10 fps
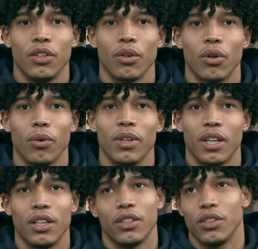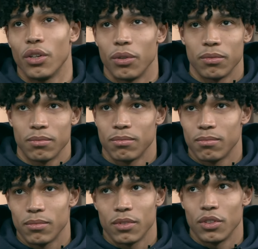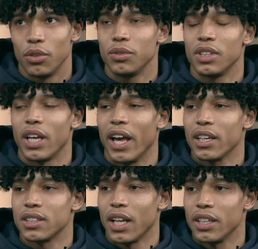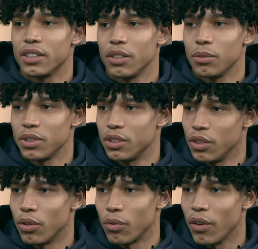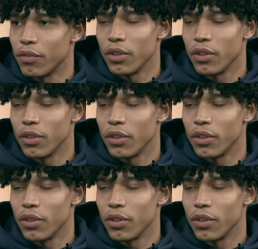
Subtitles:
know, going and, you know, losing X last year was, you know, rough